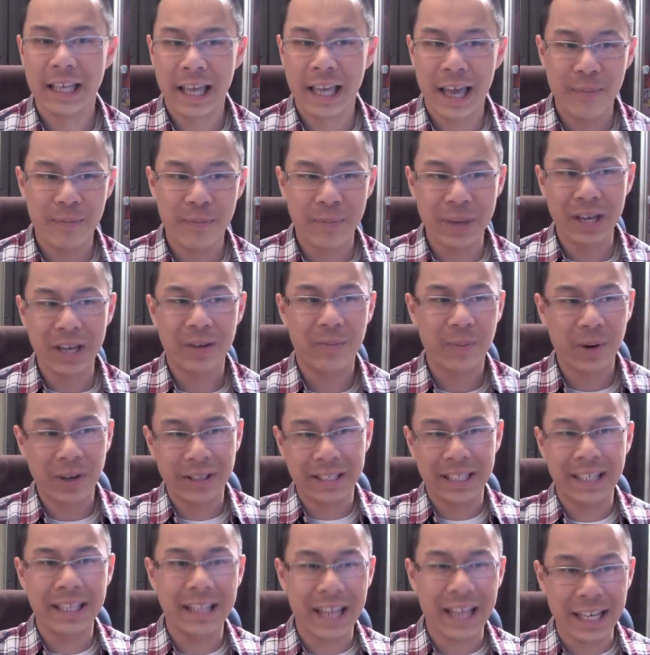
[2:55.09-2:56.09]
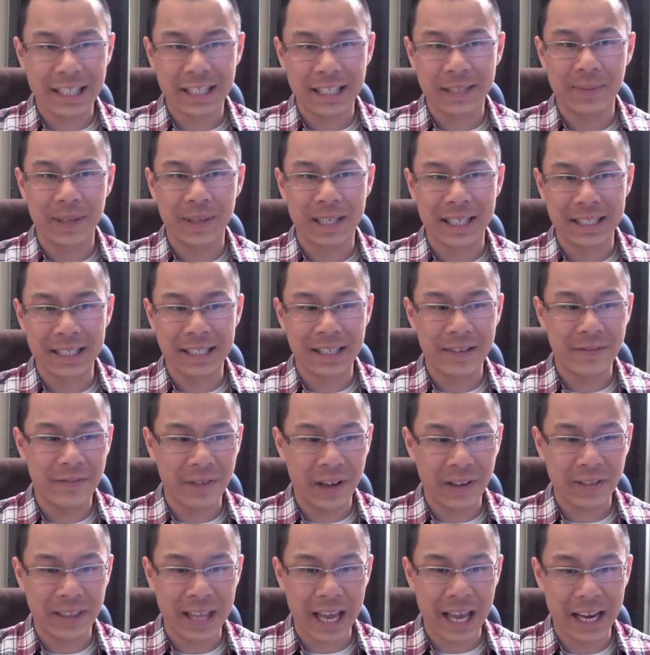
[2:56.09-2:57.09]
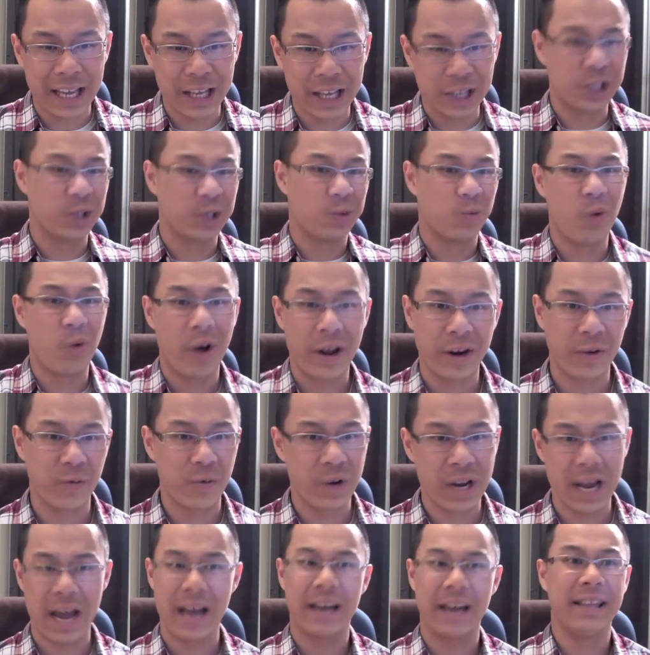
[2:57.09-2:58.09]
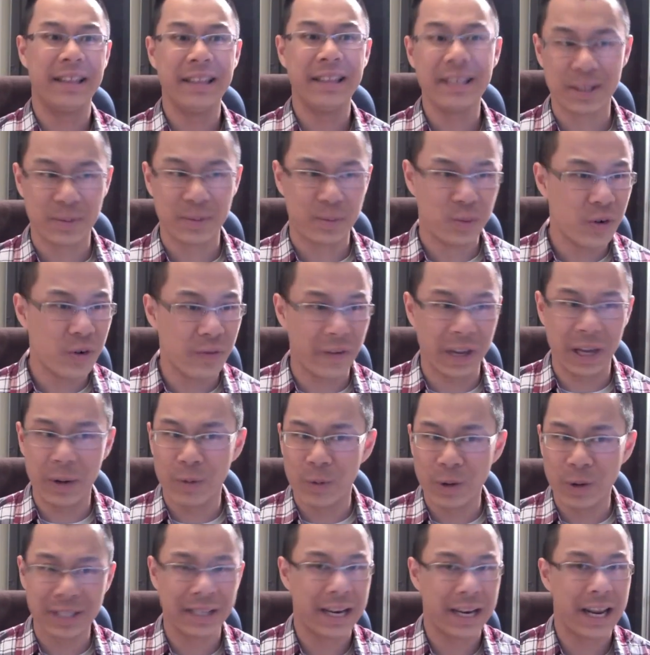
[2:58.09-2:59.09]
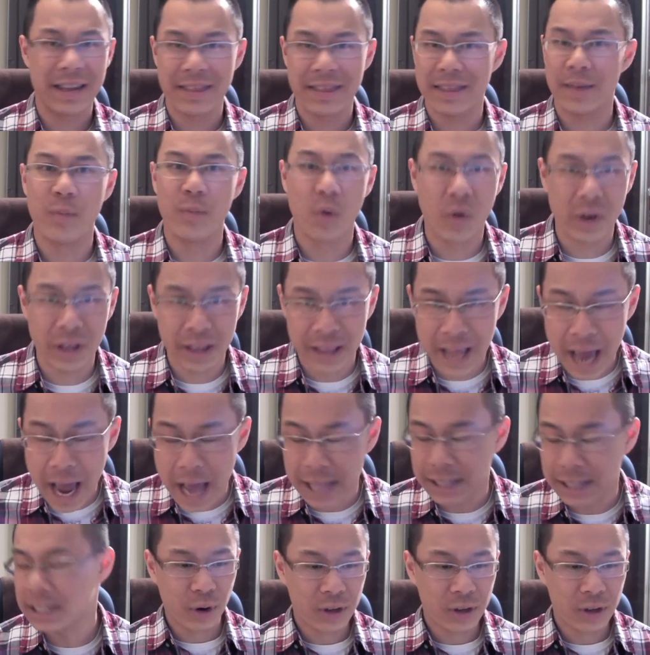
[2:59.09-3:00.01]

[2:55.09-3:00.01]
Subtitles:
And Peter Berg did that just because he felt that he just wanted Rihanna in this movie. It wasn't anything more than that.